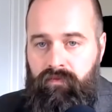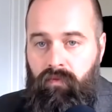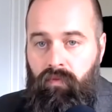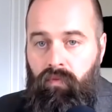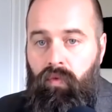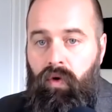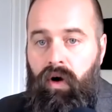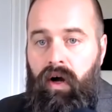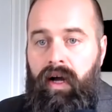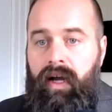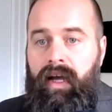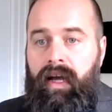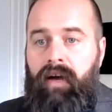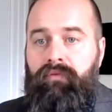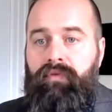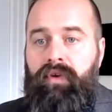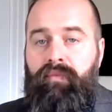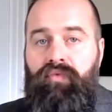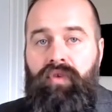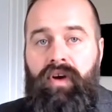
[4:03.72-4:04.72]
why
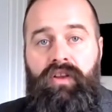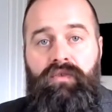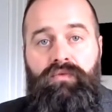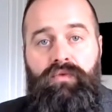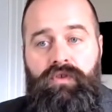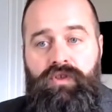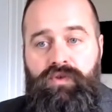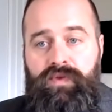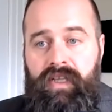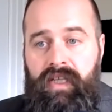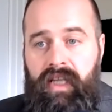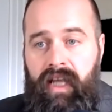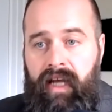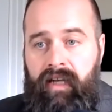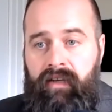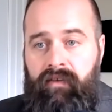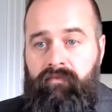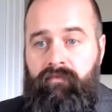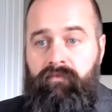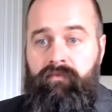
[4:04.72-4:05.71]
have we prayed the rosary in
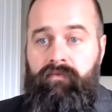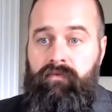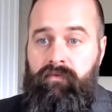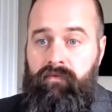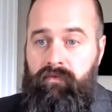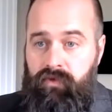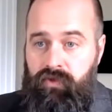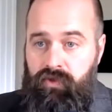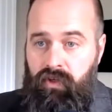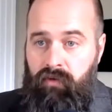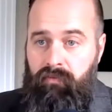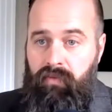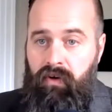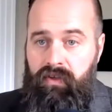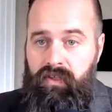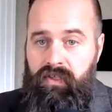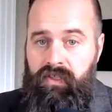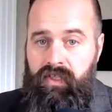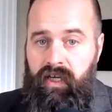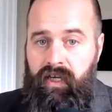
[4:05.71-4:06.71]
Latin? John
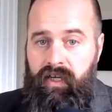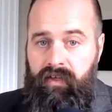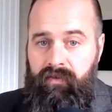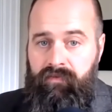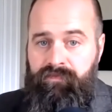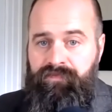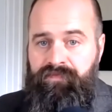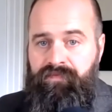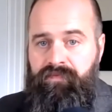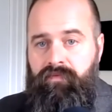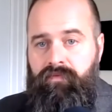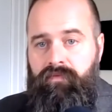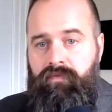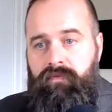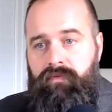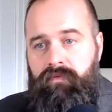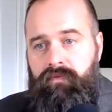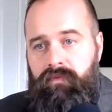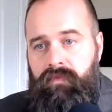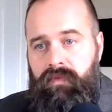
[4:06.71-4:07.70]
Paul II
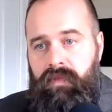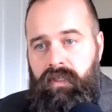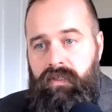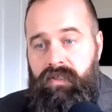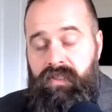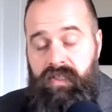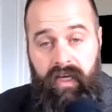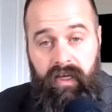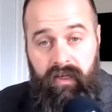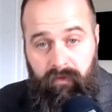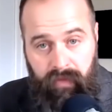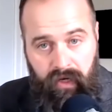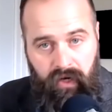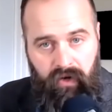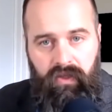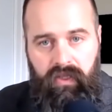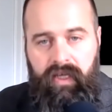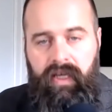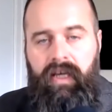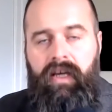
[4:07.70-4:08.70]
said,
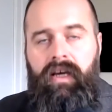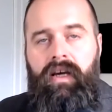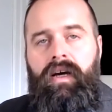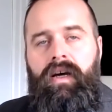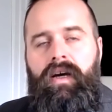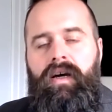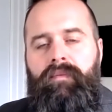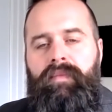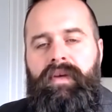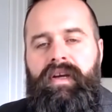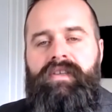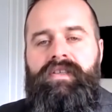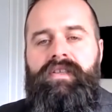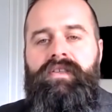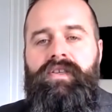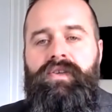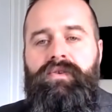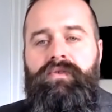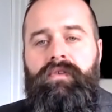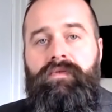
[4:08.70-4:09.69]
apparently, because
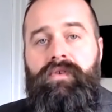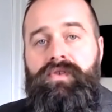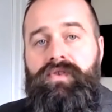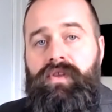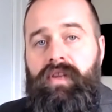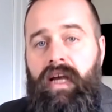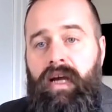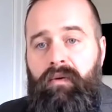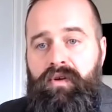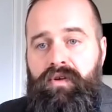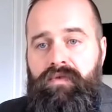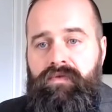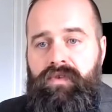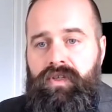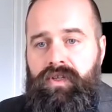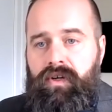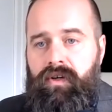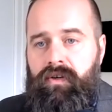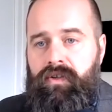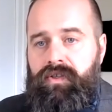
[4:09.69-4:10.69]
it's the universal language of the
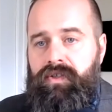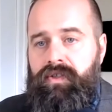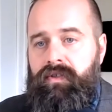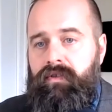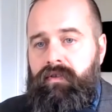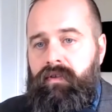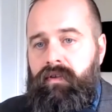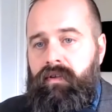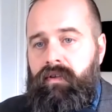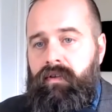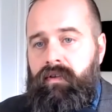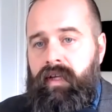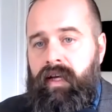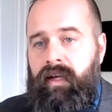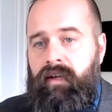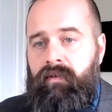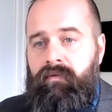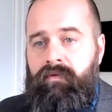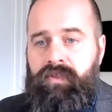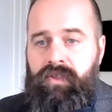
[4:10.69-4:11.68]
church.
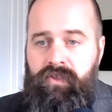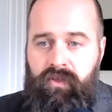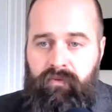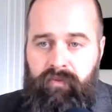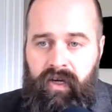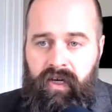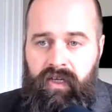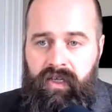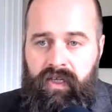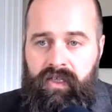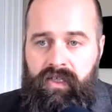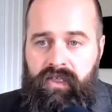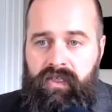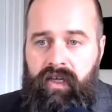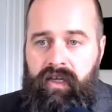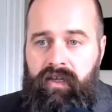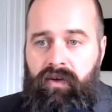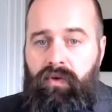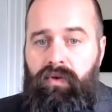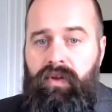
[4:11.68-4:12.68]
Then Sister Benedicta
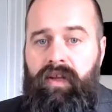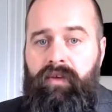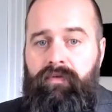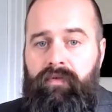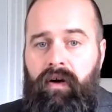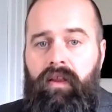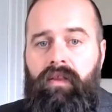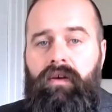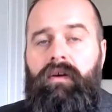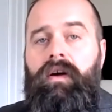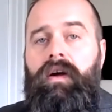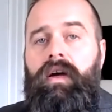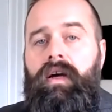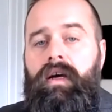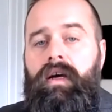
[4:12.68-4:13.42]
said, Holy Father,